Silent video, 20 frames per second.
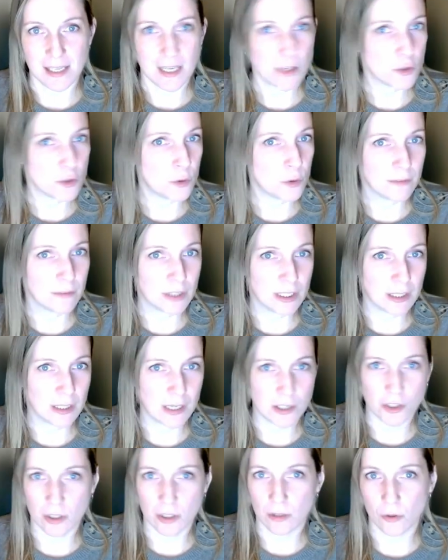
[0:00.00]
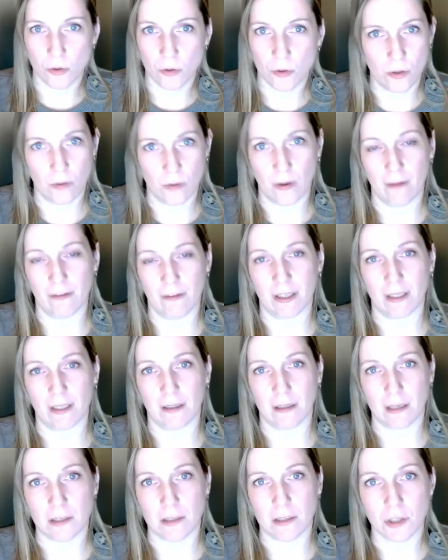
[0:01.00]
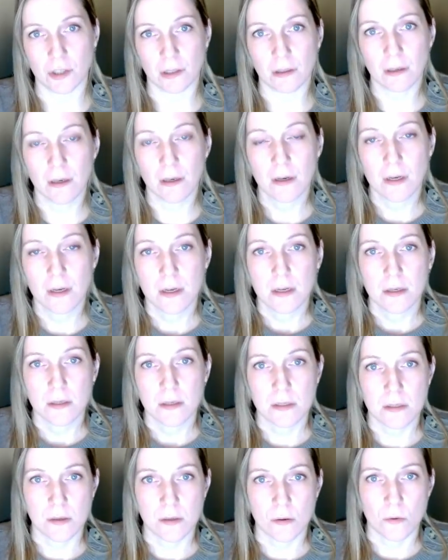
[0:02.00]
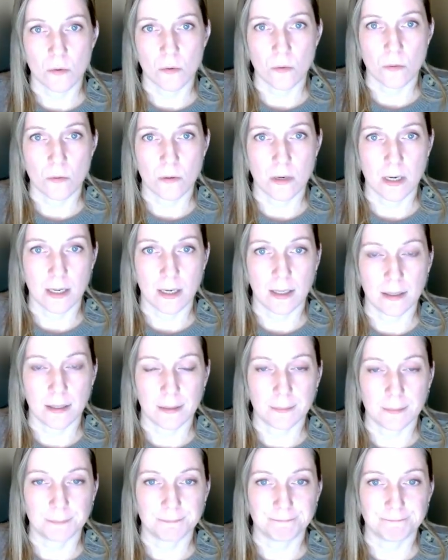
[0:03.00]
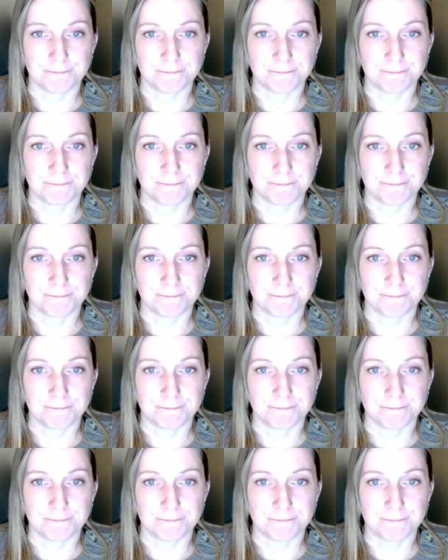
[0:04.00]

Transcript: yes, you have a concussion, no, you don't have a concussion. So um,